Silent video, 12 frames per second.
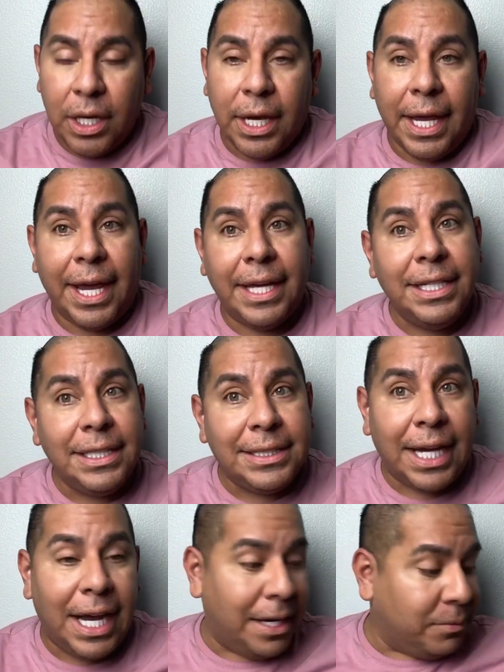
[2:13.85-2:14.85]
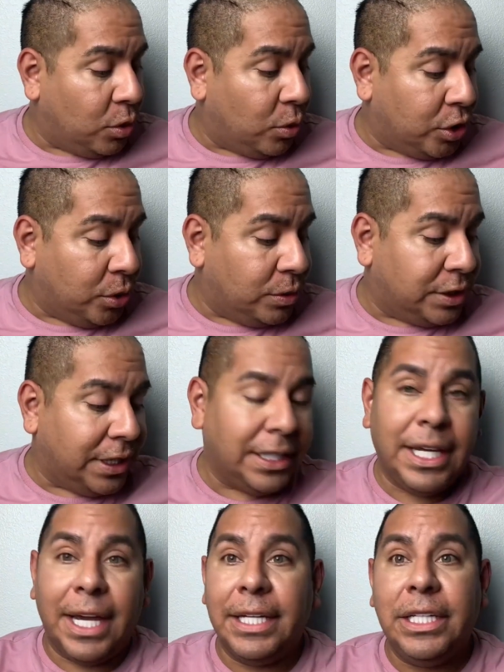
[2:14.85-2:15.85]
Anytime you're using
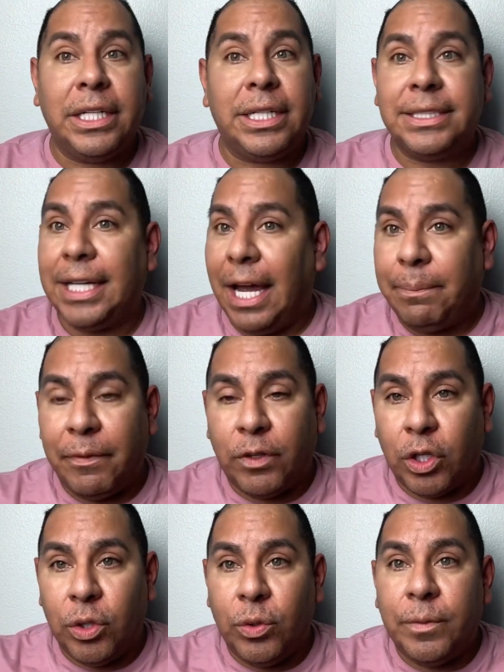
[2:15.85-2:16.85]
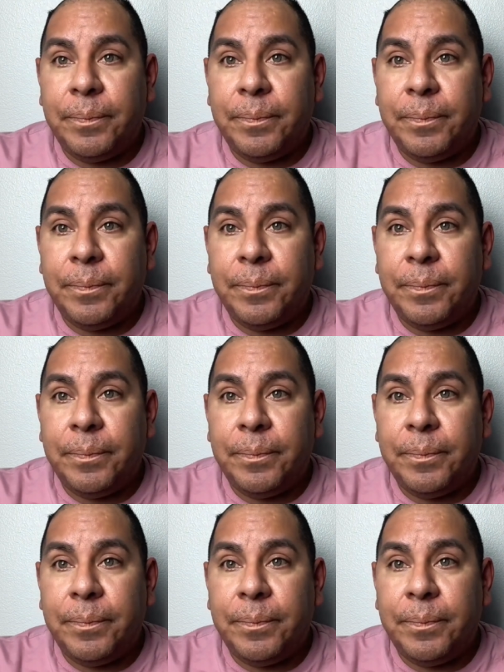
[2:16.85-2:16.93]
any type of glue,